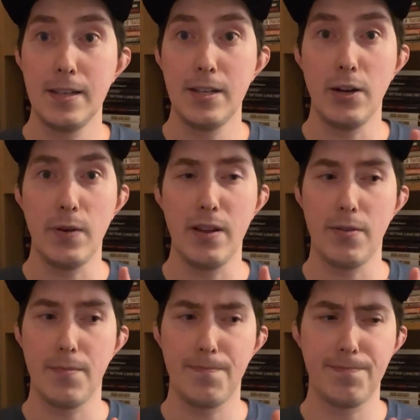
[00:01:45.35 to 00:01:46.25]
you know,
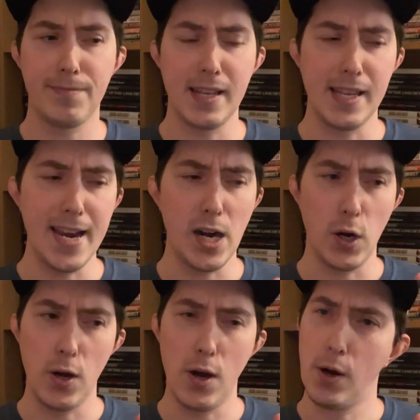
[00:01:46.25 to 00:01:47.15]
either get
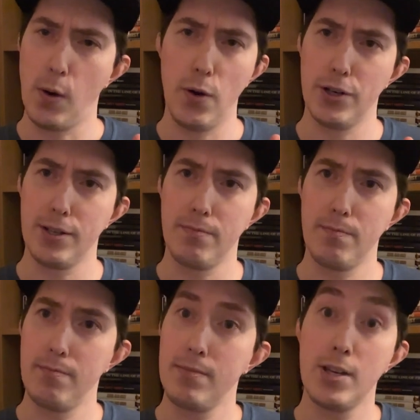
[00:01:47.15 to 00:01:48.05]
along or just
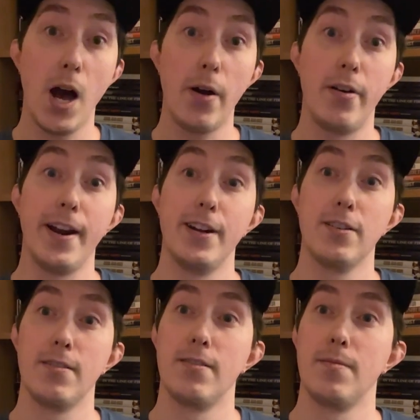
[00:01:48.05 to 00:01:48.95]
tolerate each
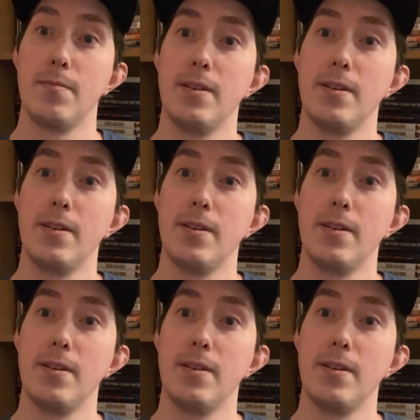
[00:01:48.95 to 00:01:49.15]
other,